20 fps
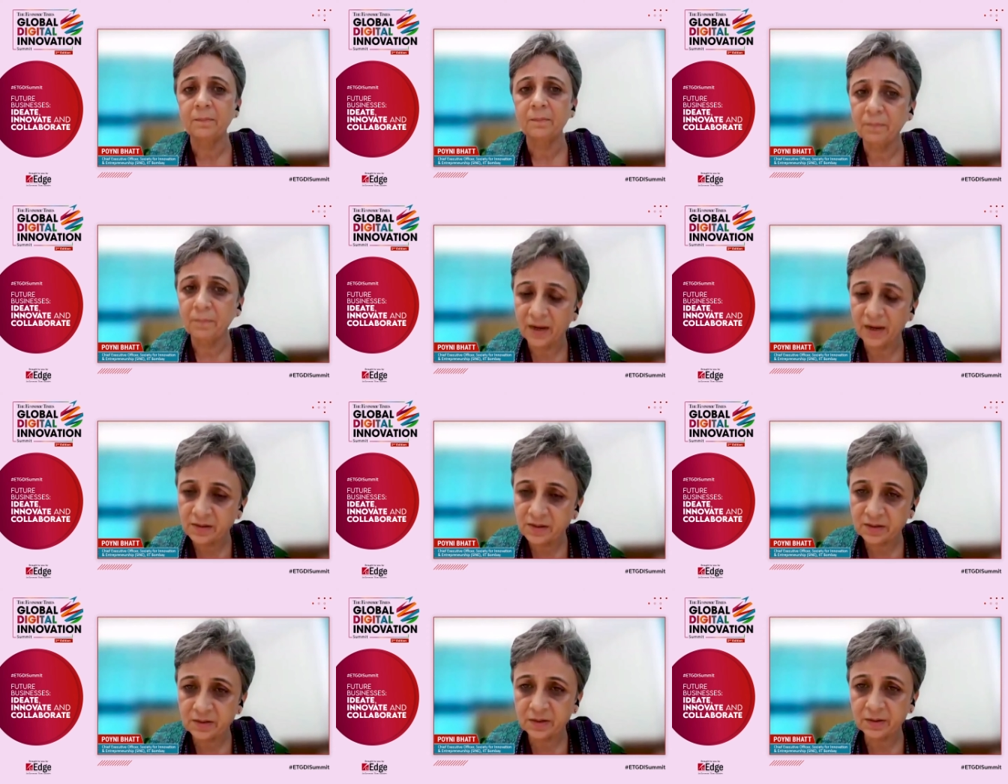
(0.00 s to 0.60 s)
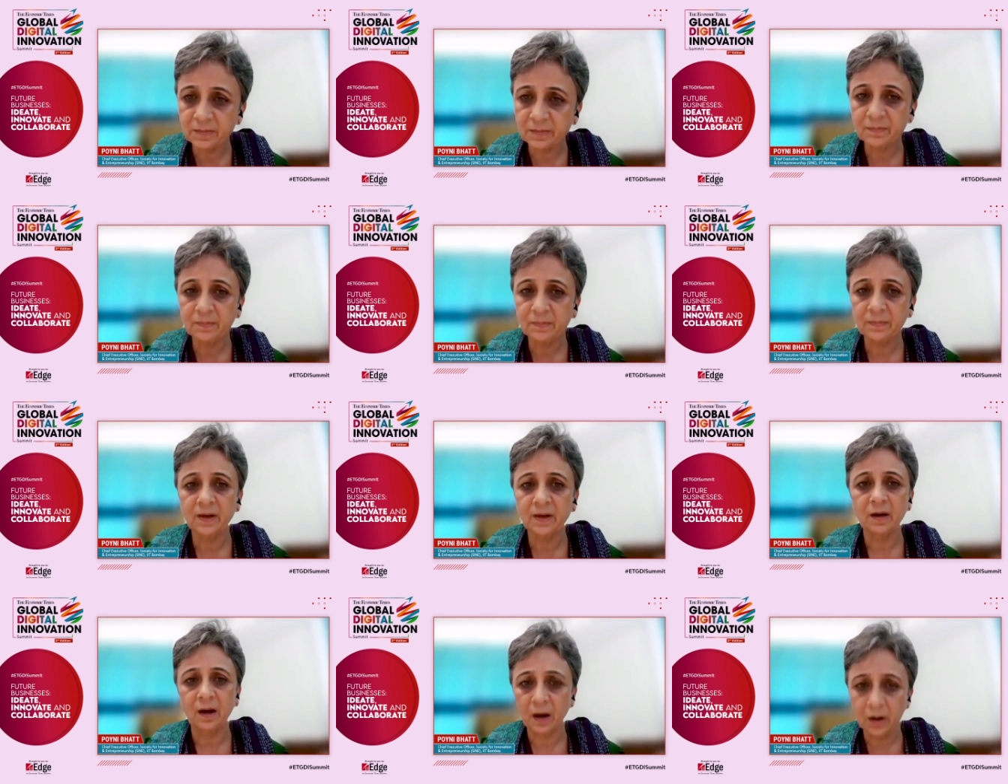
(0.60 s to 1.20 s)

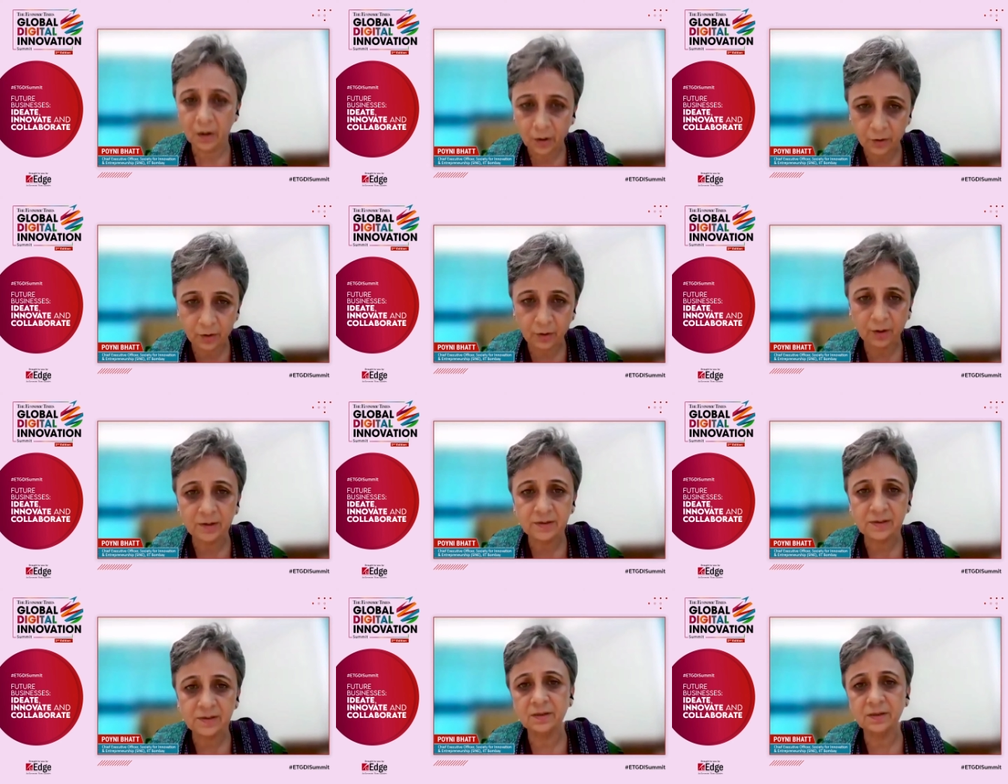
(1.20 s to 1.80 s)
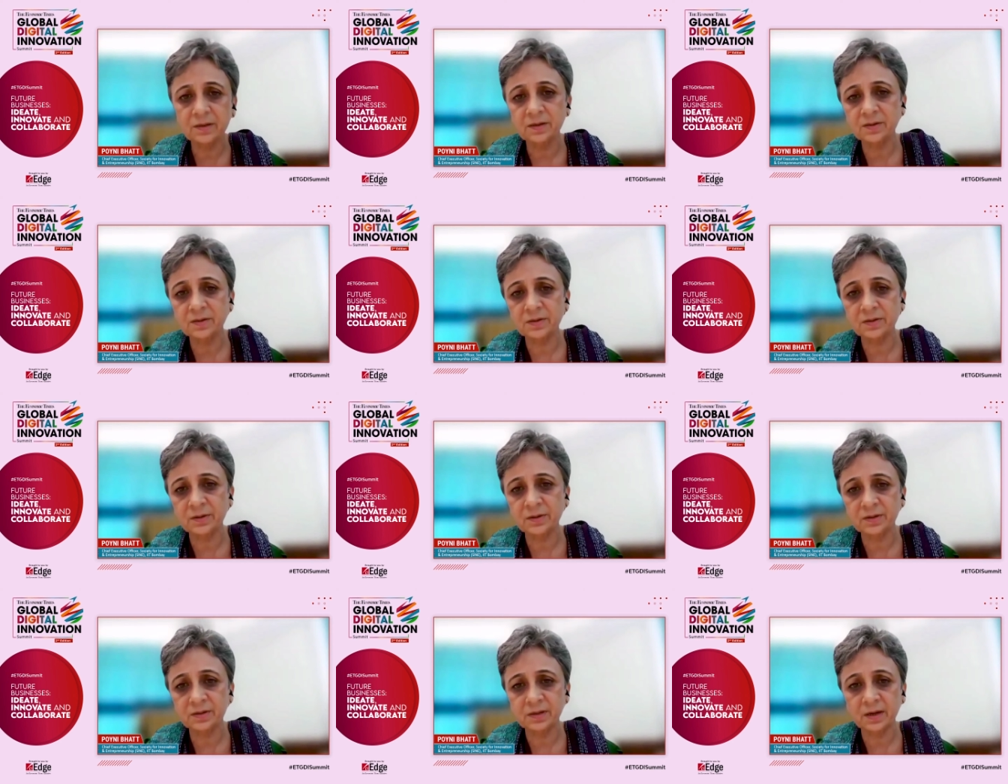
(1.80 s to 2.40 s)
mainstream across
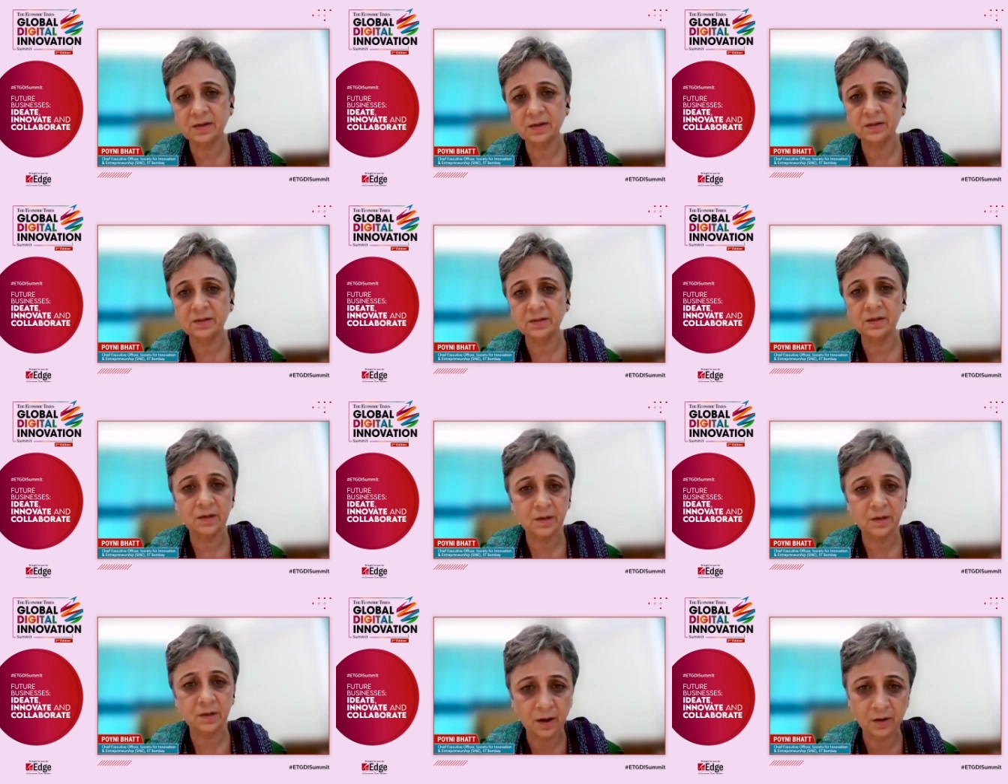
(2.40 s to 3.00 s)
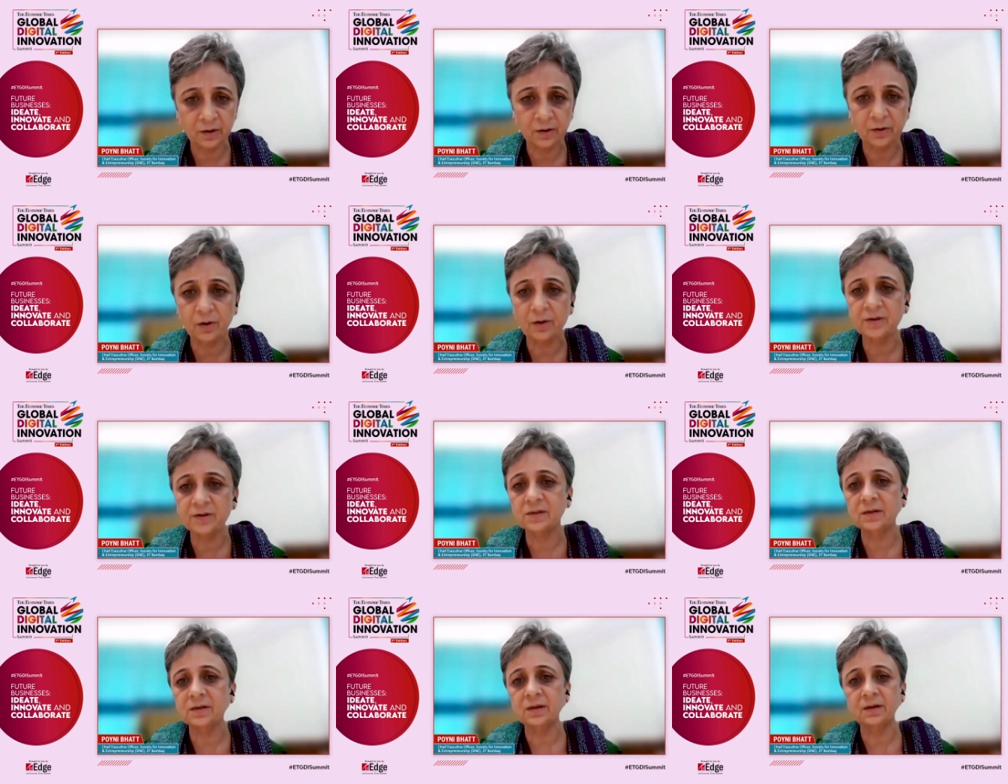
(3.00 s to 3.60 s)
industry sector,
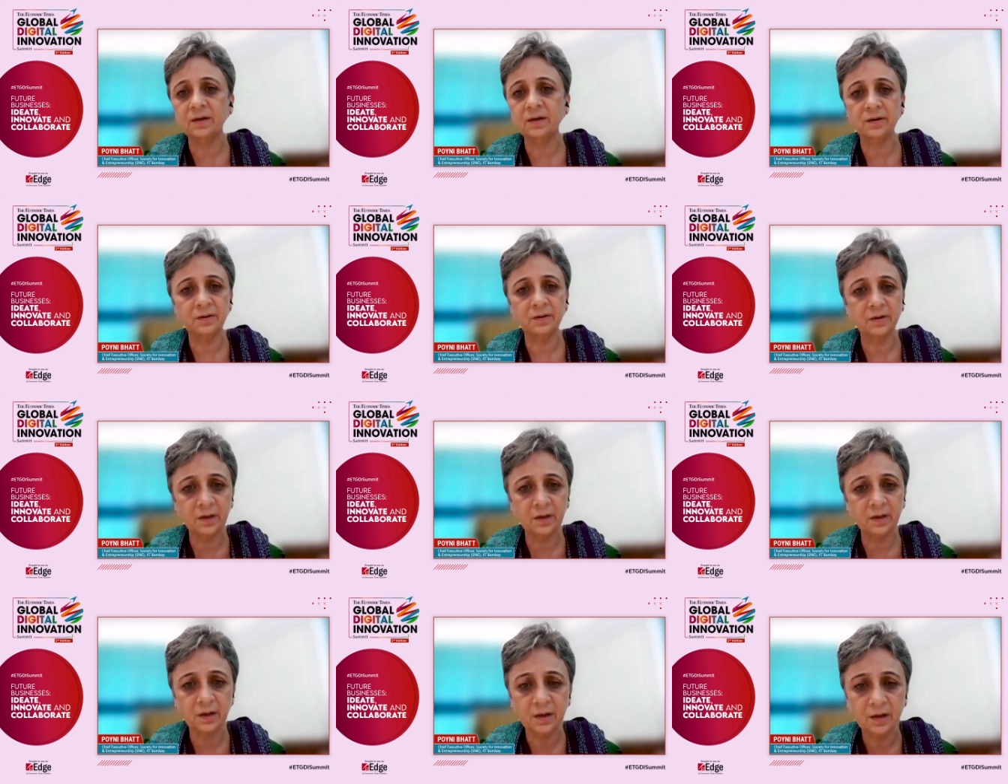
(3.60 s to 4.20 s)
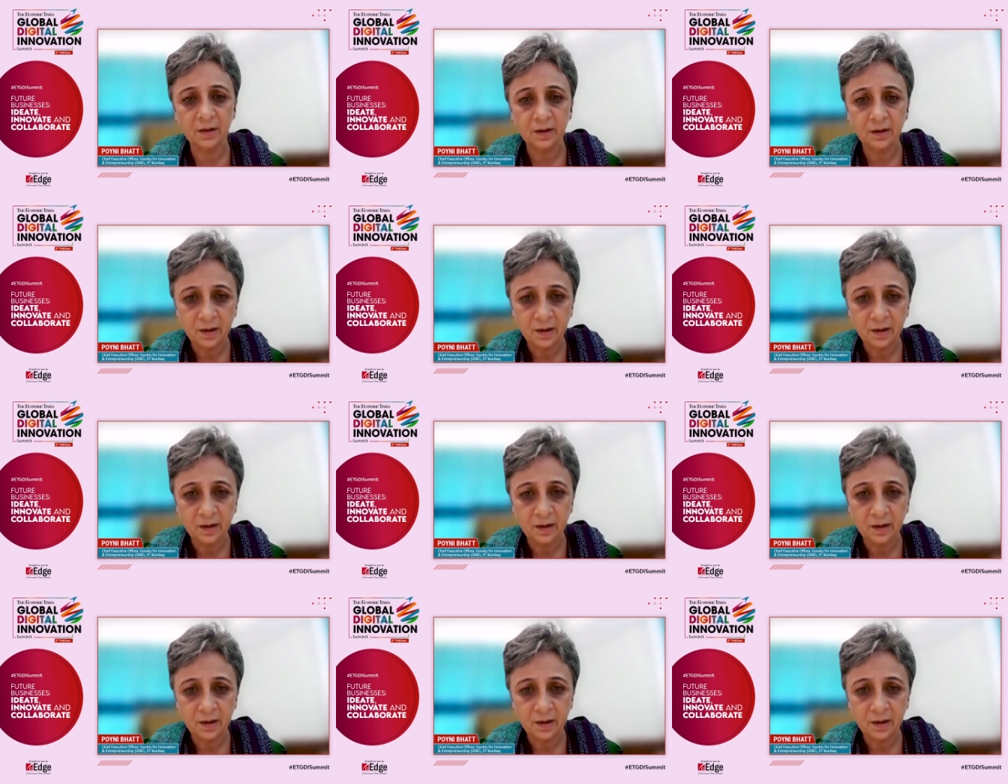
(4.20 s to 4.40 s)
across the country,